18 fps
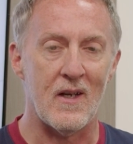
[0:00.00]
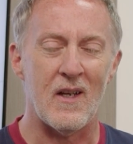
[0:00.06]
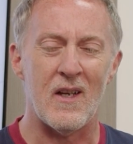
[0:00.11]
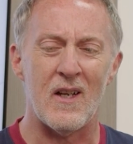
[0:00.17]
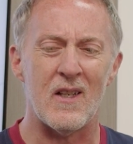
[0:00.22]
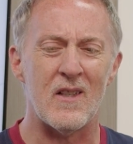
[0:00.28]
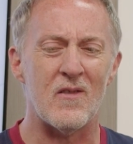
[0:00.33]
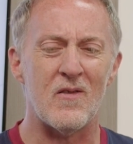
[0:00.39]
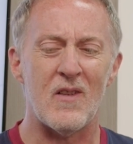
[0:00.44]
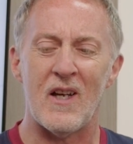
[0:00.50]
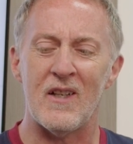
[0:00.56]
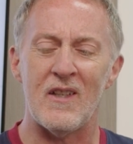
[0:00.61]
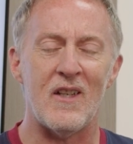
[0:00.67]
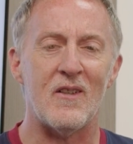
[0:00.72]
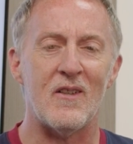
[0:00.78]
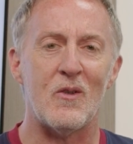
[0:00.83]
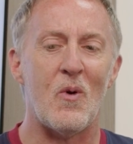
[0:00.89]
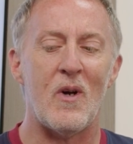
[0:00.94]
And I
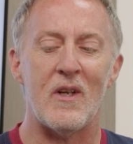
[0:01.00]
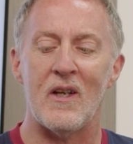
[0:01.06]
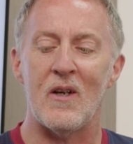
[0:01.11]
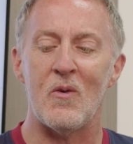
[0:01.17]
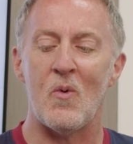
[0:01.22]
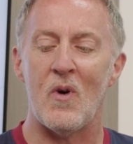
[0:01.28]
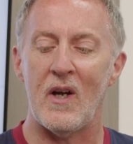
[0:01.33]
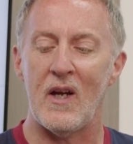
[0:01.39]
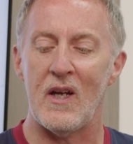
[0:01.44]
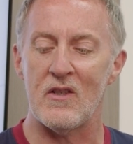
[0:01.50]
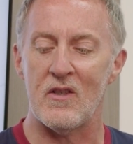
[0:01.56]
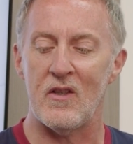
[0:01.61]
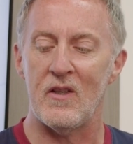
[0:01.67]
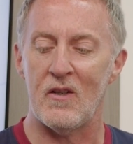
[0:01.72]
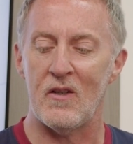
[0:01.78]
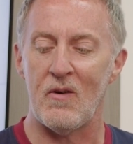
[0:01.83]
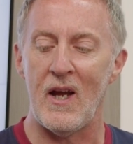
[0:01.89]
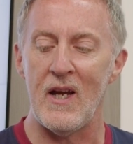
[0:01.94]
don't quite know why he's
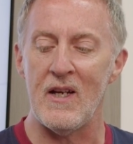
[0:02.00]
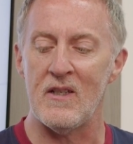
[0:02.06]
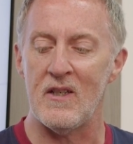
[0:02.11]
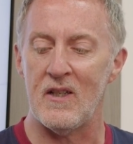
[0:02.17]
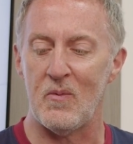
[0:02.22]
underrated.